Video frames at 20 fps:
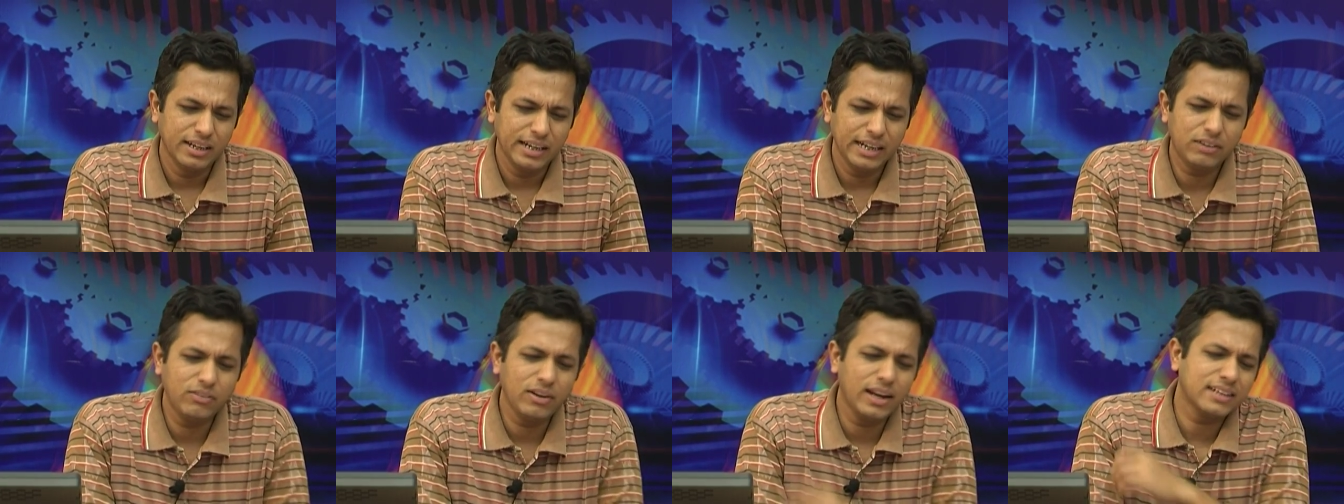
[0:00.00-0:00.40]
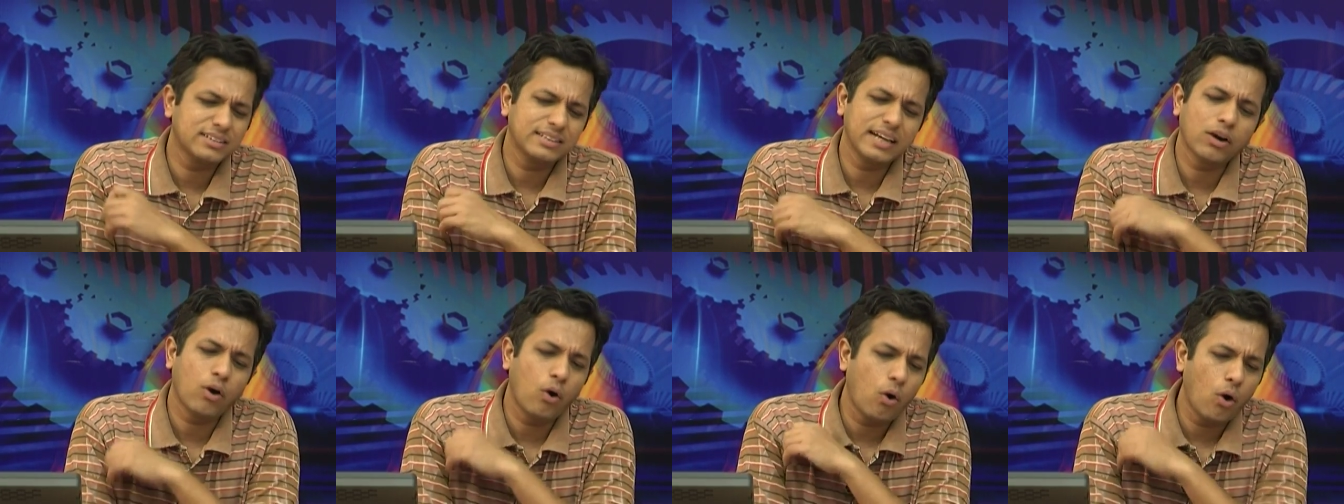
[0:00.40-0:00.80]
It will
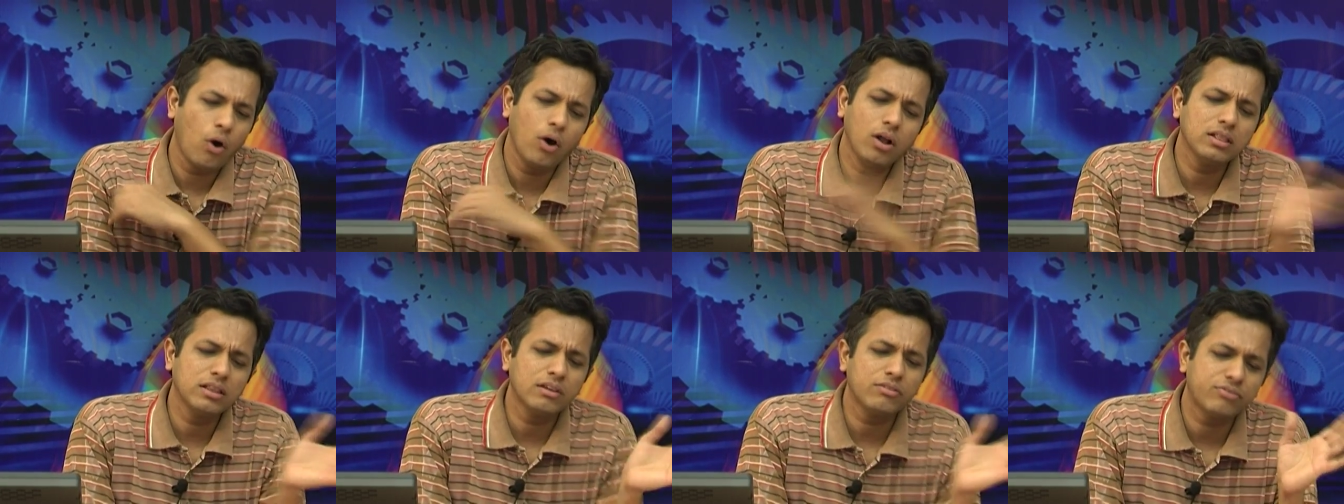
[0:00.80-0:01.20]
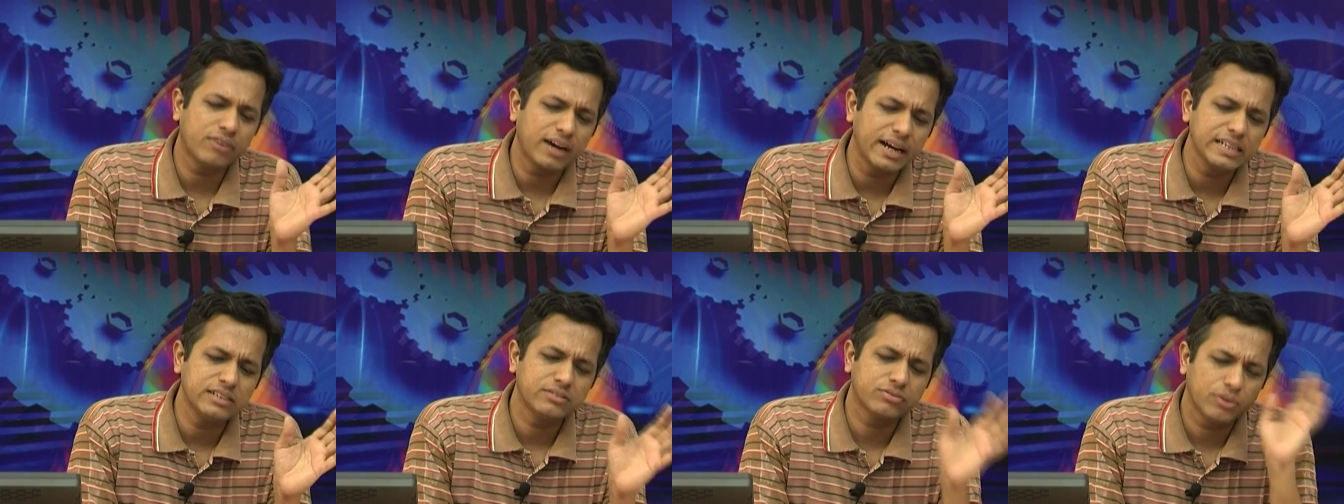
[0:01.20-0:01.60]
extract all the
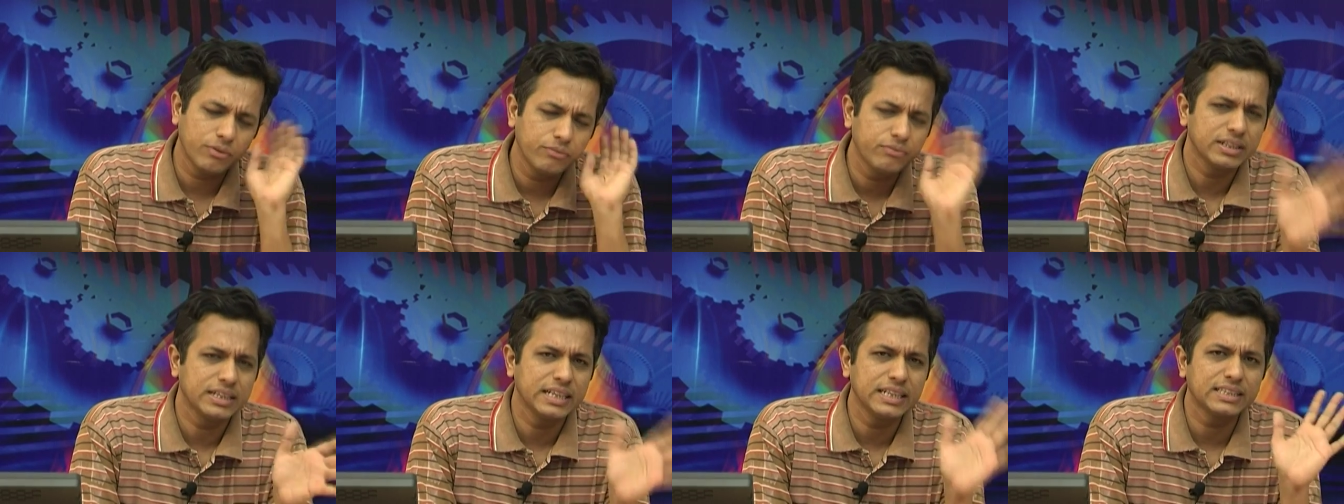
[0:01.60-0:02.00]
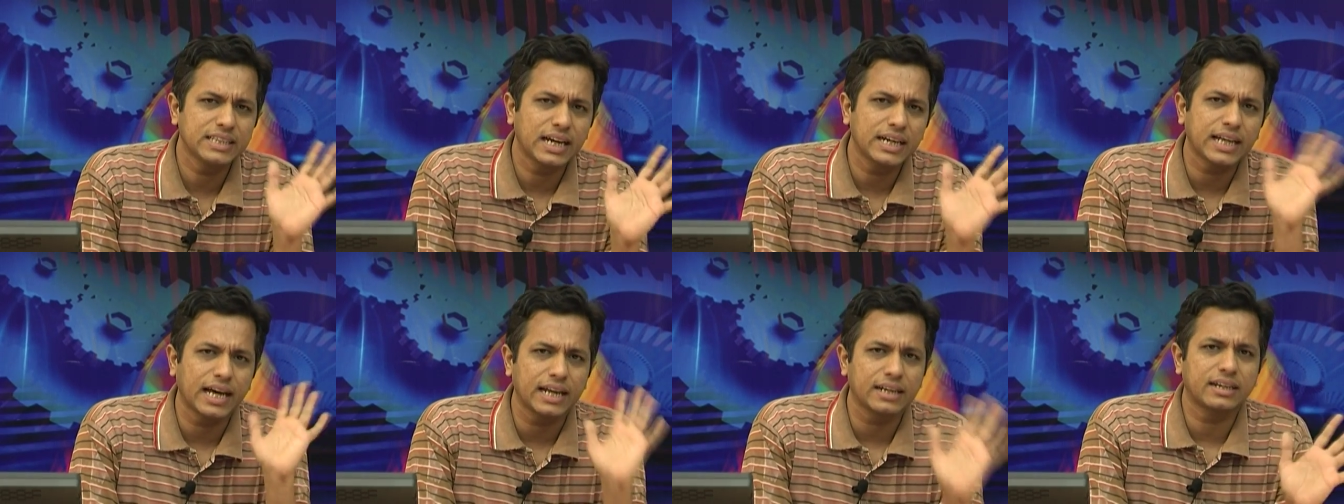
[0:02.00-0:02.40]
files from within
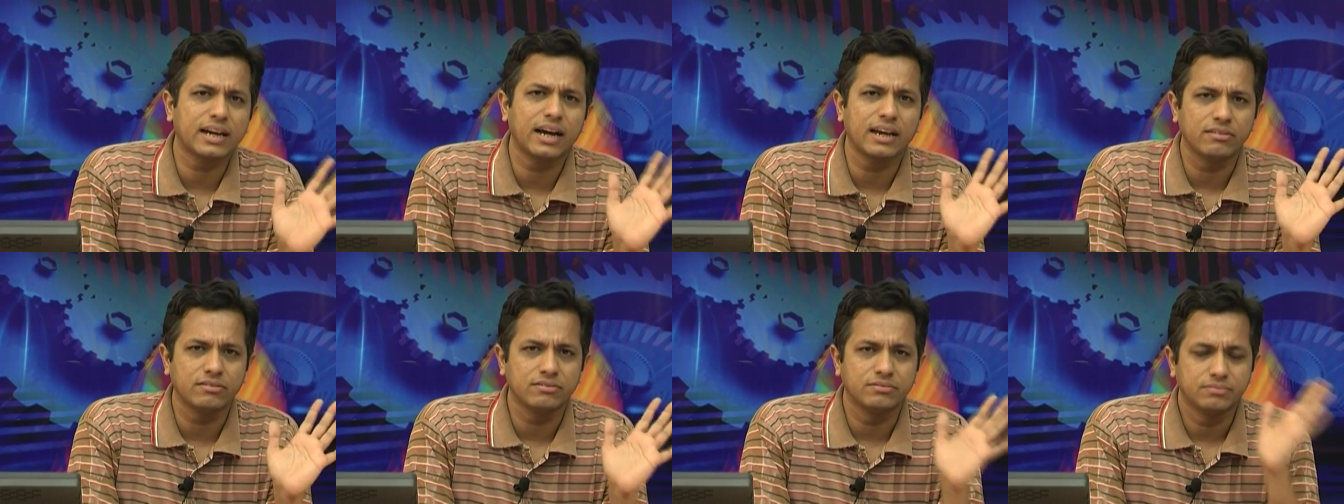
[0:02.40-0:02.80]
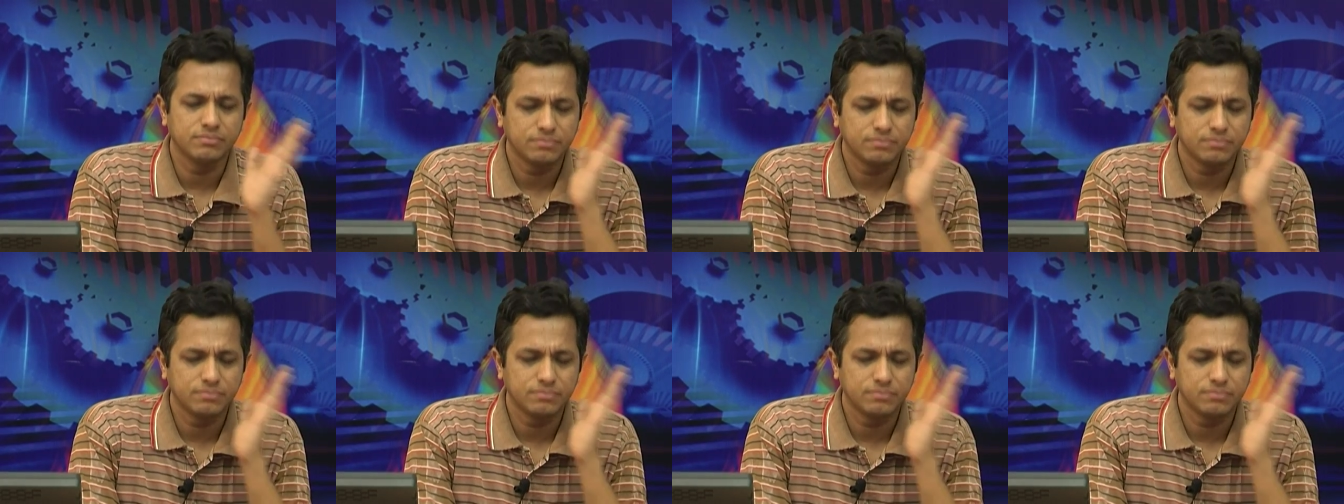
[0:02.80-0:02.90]
that archive.